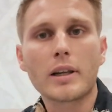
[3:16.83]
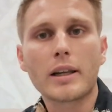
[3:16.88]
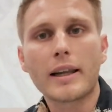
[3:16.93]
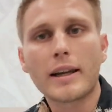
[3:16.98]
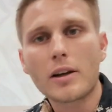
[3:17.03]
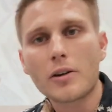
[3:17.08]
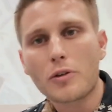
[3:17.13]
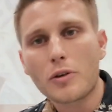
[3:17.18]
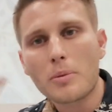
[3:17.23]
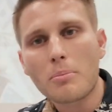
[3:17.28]

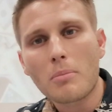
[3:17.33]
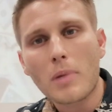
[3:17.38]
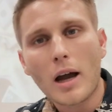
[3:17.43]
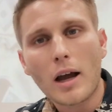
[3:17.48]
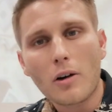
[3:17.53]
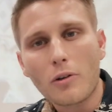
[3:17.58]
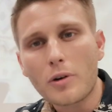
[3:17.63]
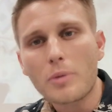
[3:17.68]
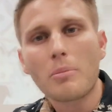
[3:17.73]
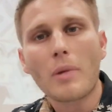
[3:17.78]
Let it
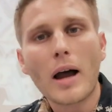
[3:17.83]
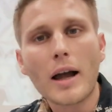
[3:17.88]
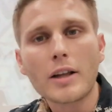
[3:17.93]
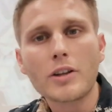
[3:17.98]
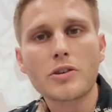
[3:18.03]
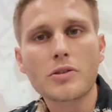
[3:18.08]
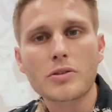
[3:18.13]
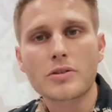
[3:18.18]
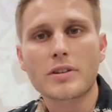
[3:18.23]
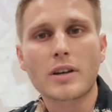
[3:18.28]

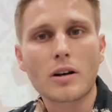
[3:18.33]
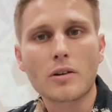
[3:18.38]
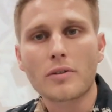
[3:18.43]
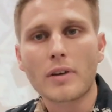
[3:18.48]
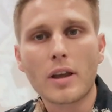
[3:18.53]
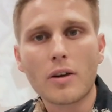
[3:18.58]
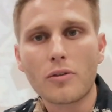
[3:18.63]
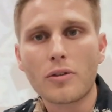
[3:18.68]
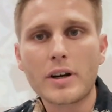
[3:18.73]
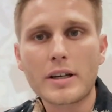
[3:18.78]
remind yourself
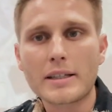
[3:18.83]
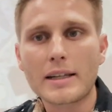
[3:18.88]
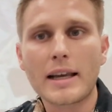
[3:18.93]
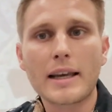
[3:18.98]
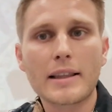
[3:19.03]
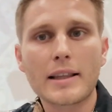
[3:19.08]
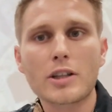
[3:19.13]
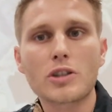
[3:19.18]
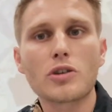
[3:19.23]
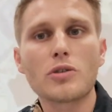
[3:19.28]
every
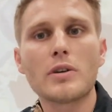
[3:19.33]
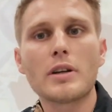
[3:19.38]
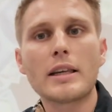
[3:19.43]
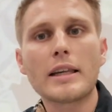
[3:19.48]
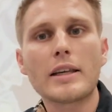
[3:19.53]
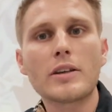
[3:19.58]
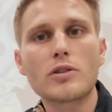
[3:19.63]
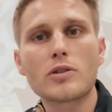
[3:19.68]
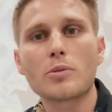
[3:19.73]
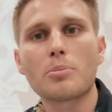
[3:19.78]
day that you
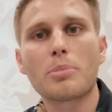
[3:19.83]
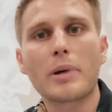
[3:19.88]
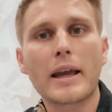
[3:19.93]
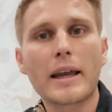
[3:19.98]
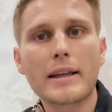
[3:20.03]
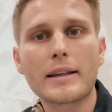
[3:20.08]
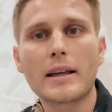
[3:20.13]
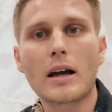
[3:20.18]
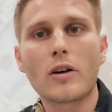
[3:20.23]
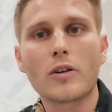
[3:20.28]
need to
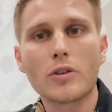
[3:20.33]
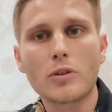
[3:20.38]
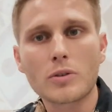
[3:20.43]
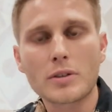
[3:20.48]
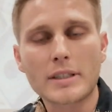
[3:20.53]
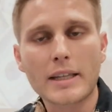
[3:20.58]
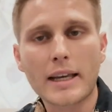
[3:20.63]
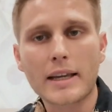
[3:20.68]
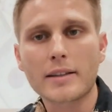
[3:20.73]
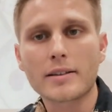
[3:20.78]
pay down
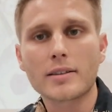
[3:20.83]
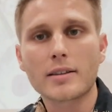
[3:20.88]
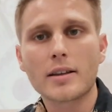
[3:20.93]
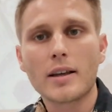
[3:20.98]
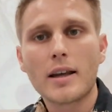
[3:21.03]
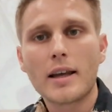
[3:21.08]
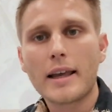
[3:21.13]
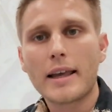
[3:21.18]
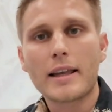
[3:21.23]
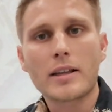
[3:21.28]
your debt.
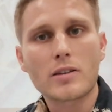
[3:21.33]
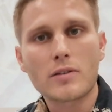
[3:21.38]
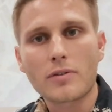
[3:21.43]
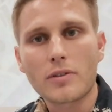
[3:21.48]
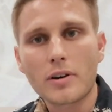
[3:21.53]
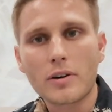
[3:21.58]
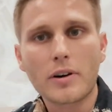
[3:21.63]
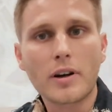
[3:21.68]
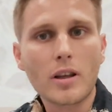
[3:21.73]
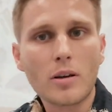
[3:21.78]
It's
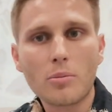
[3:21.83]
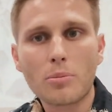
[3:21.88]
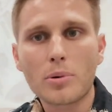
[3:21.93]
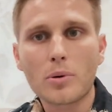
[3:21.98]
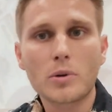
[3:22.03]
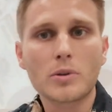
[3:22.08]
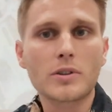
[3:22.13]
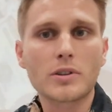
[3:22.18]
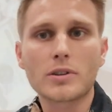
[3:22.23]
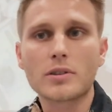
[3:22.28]
very
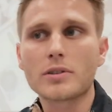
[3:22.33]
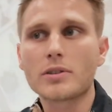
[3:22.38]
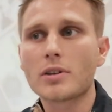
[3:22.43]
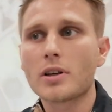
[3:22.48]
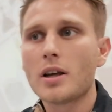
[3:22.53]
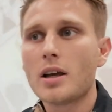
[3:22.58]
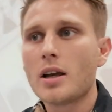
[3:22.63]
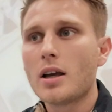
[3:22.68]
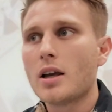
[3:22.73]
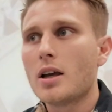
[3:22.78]
important.